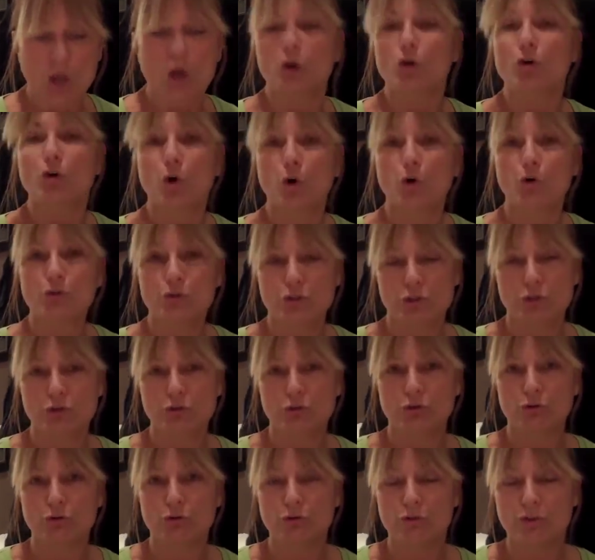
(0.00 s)
go
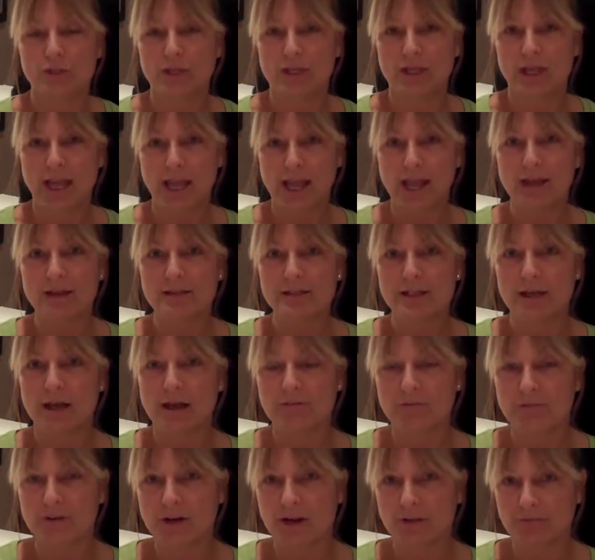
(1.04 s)
to the handout
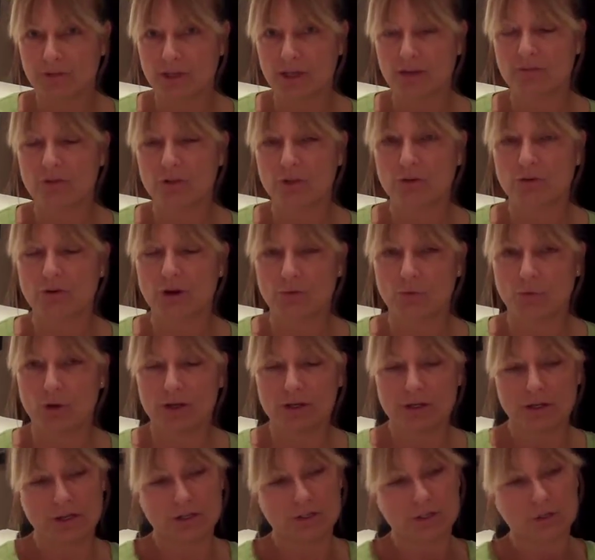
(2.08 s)
that I've given you on
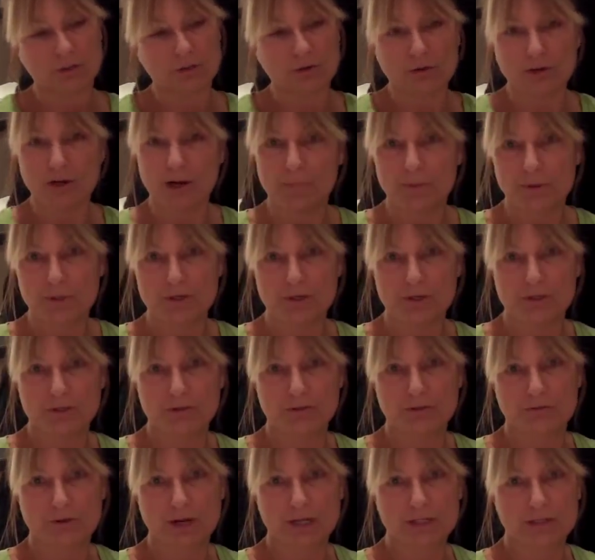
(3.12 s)
what is a good opportunities and
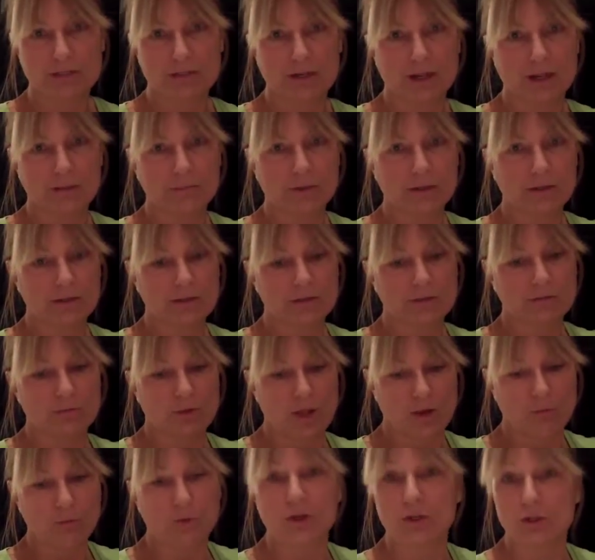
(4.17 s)
threat statements
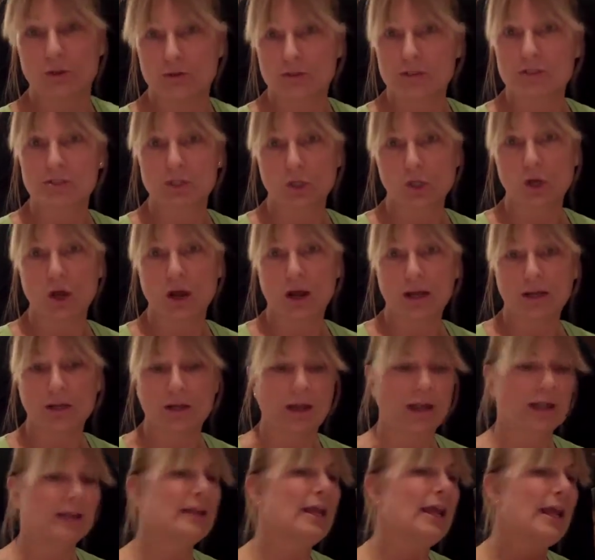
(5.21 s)
and what to use as a
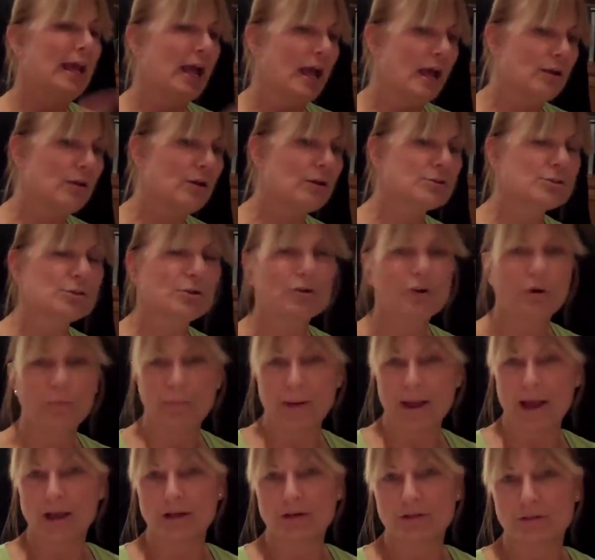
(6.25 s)
guideline, and also go
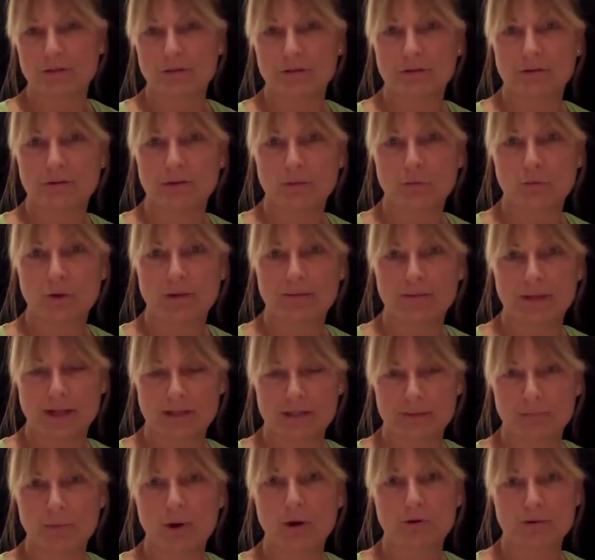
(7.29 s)
back to the one that's
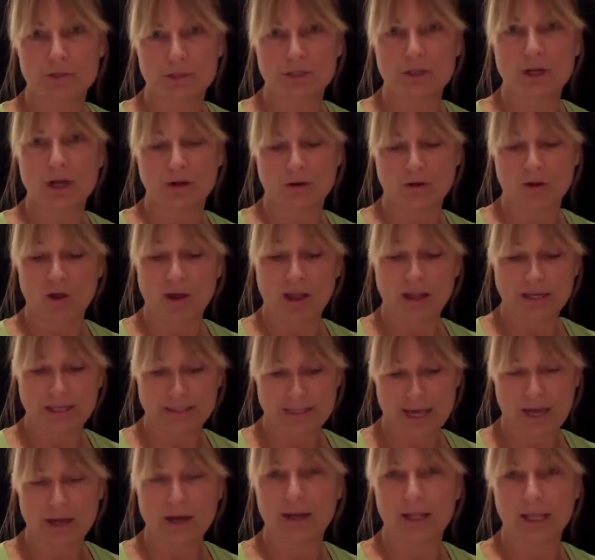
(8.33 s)
posted online, and
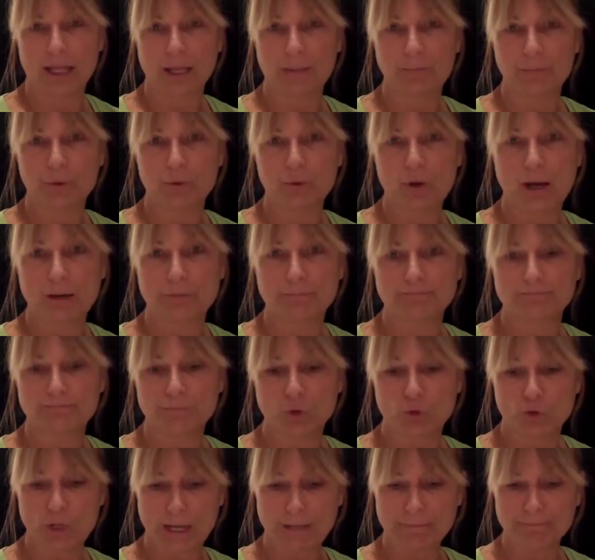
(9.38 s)
that'll help you out.
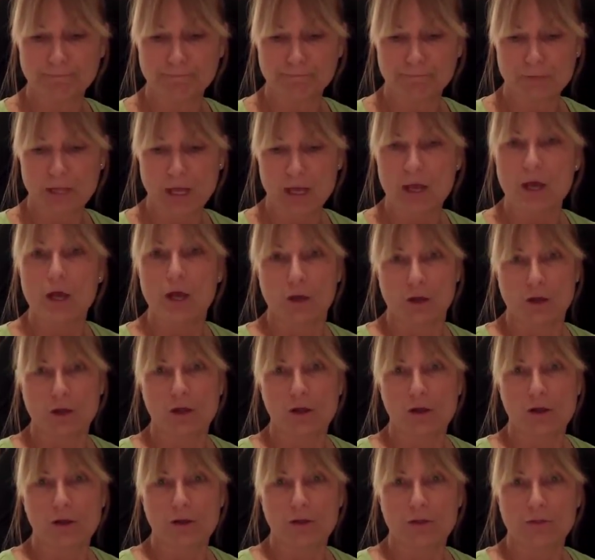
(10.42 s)
Okay?
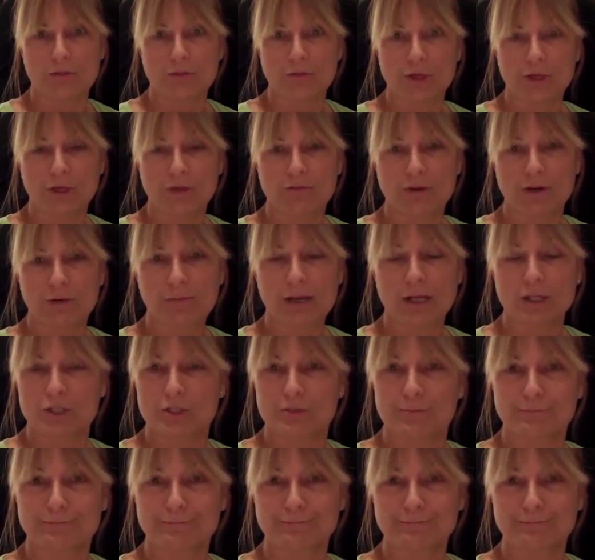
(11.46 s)
Thank you very much.